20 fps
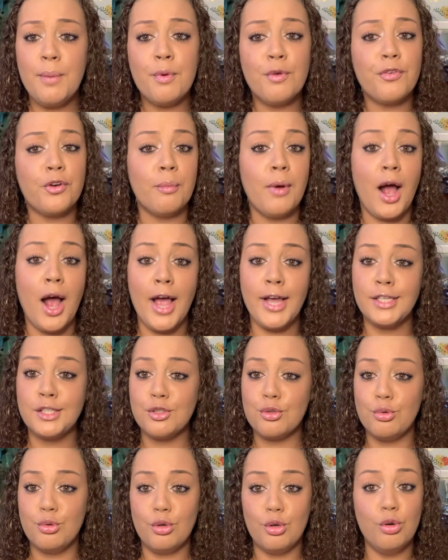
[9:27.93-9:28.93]
from high
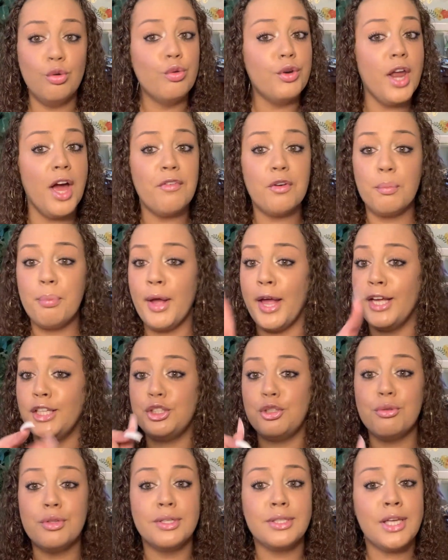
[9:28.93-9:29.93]
school who never paid
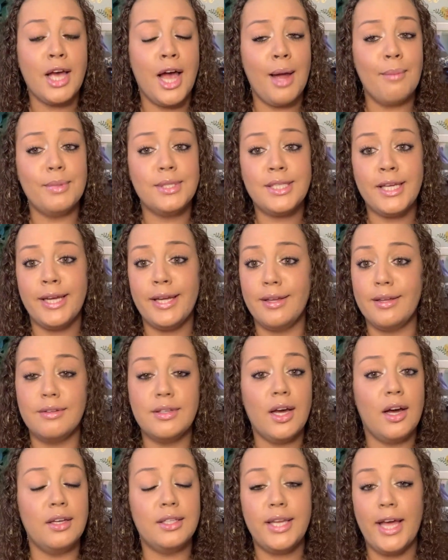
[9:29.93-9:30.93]
you the time
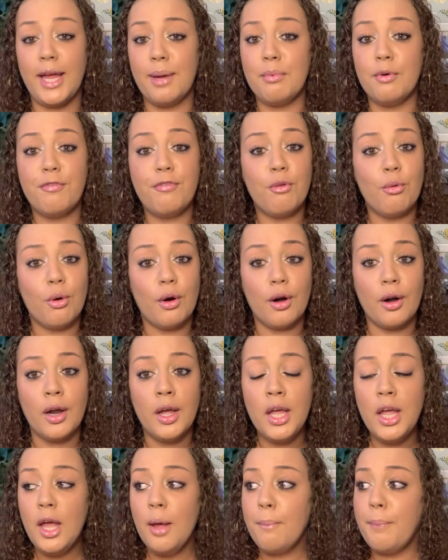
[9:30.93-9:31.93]
a day before.
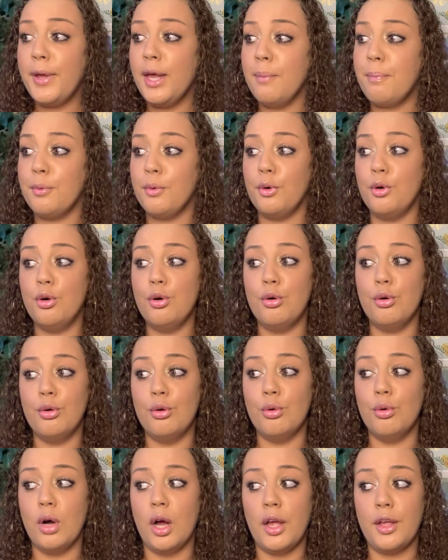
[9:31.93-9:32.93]
People
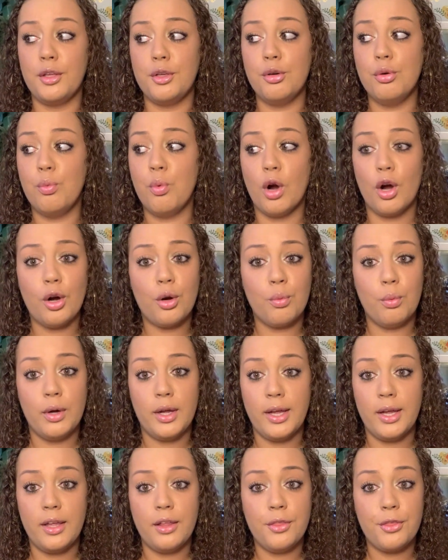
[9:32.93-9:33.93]
who you work
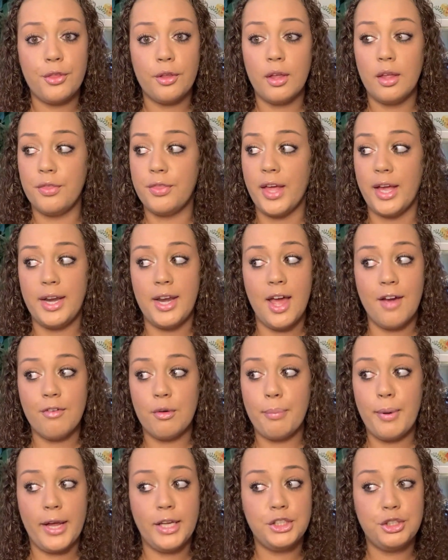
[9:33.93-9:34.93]
with that
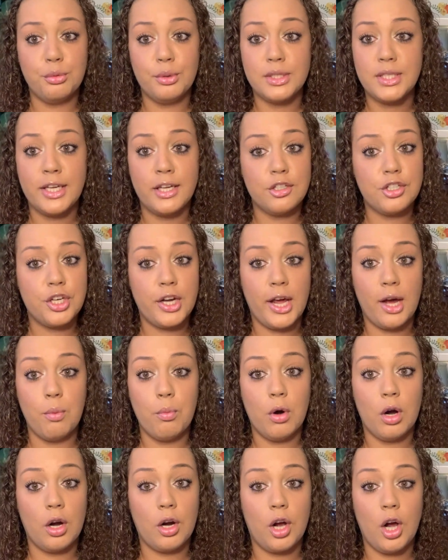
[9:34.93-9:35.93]
never paid you attention at
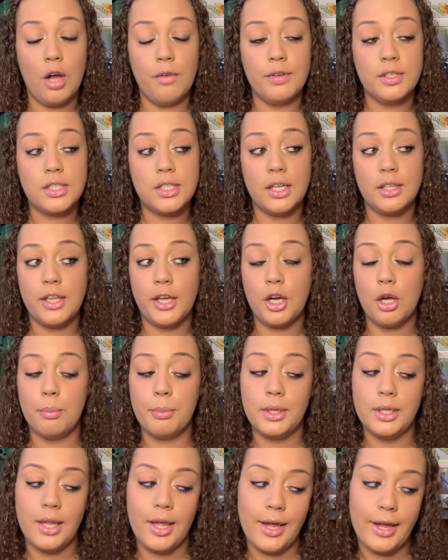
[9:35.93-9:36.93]
work. All of a sudden, they're going
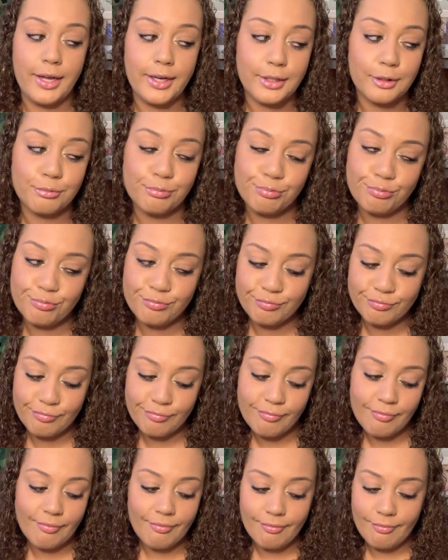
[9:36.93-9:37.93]
to be like,
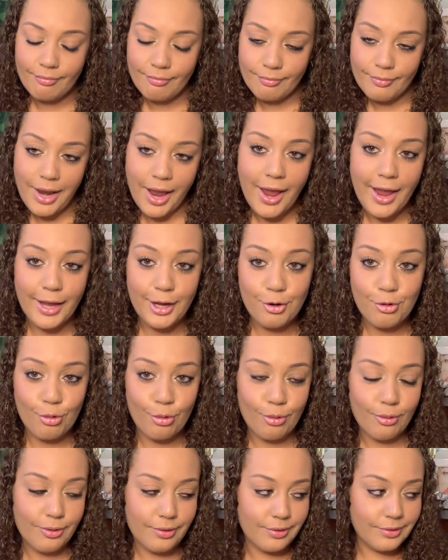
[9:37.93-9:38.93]
hey,
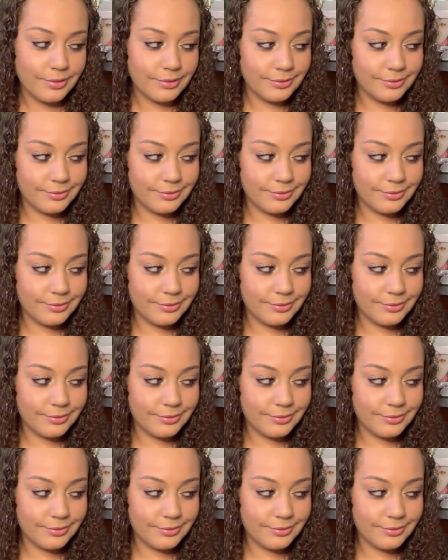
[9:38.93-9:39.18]
girl.